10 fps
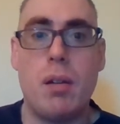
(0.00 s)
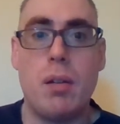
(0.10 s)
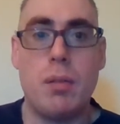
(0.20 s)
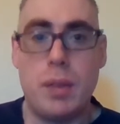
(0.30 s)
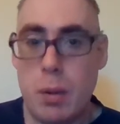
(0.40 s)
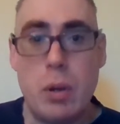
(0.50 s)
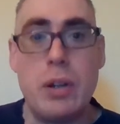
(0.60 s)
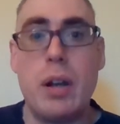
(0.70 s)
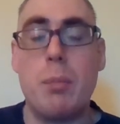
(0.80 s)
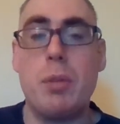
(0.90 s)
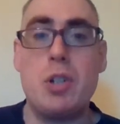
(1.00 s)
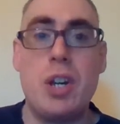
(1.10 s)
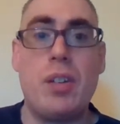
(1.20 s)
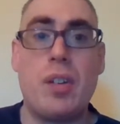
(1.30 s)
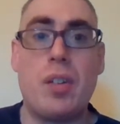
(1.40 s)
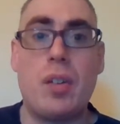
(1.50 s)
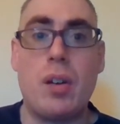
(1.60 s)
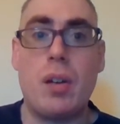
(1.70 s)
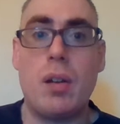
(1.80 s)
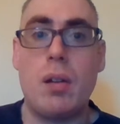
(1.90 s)
They wouldn't come to Jesus.
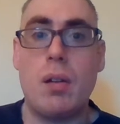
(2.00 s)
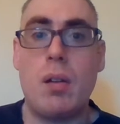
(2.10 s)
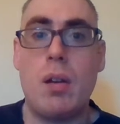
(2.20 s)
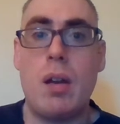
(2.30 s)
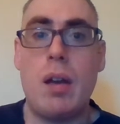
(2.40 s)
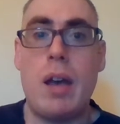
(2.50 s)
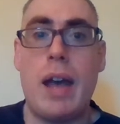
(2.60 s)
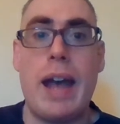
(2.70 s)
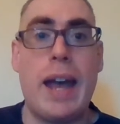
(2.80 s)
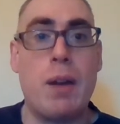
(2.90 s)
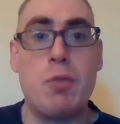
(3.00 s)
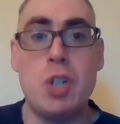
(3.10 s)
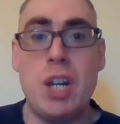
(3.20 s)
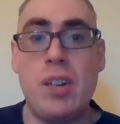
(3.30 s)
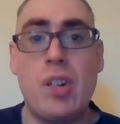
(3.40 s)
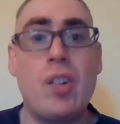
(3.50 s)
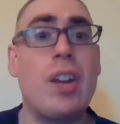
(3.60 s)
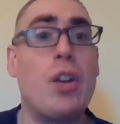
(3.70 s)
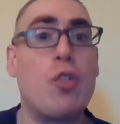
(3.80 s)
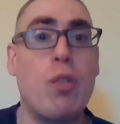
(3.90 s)
And if Jesus
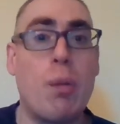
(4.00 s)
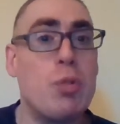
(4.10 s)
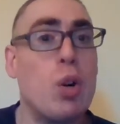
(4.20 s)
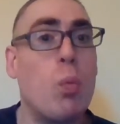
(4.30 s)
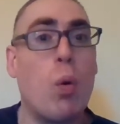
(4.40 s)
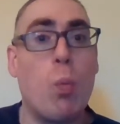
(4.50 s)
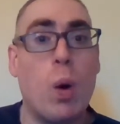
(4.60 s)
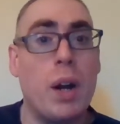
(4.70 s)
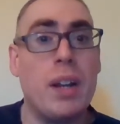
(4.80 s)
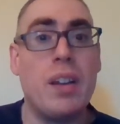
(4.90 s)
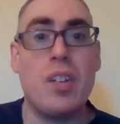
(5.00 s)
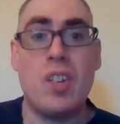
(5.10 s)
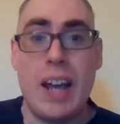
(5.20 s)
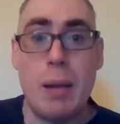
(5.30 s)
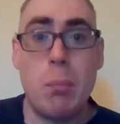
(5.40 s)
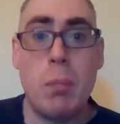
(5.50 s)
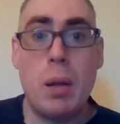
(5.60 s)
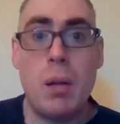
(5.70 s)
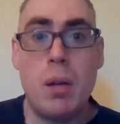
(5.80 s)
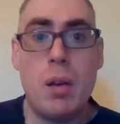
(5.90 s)
and the scripture were one and the same,
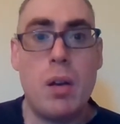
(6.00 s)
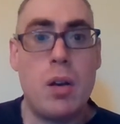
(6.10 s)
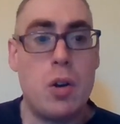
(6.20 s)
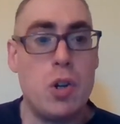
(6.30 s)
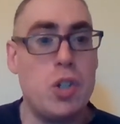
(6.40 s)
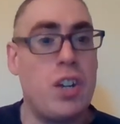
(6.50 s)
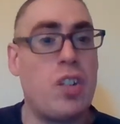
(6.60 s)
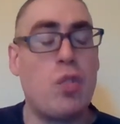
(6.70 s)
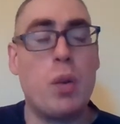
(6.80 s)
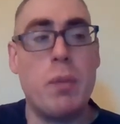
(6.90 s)
Jesus would have